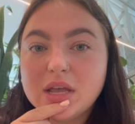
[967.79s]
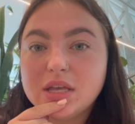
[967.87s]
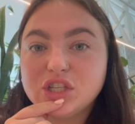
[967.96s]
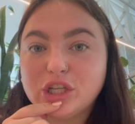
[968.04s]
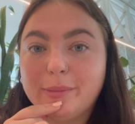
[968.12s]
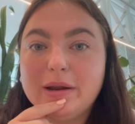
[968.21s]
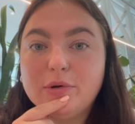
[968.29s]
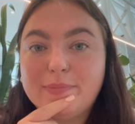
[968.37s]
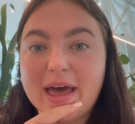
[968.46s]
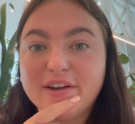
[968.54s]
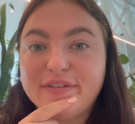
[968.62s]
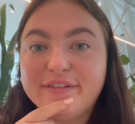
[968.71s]
somebody would
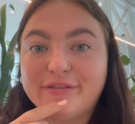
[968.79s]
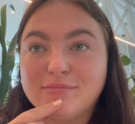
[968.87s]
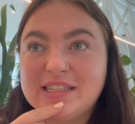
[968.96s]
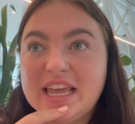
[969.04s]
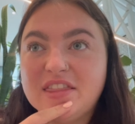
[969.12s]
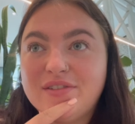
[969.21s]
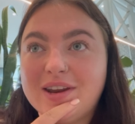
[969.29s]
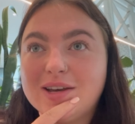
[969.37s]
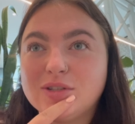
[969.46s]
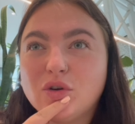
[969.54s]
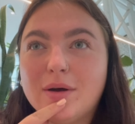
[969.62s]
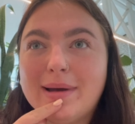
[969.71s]
benefit from seeing the video,
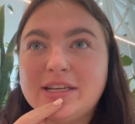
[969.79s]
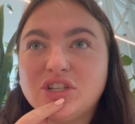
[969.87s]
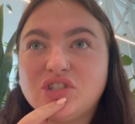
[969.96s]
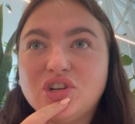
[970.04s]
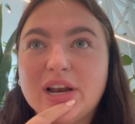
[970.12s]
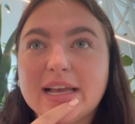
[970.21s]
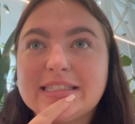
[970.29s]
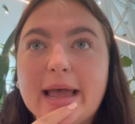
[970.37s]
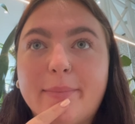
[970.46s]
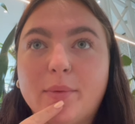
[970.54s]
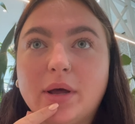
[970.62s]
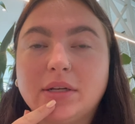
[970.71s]
so I might just do like a
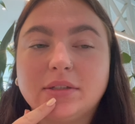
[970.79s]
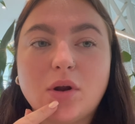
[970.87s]
separate one.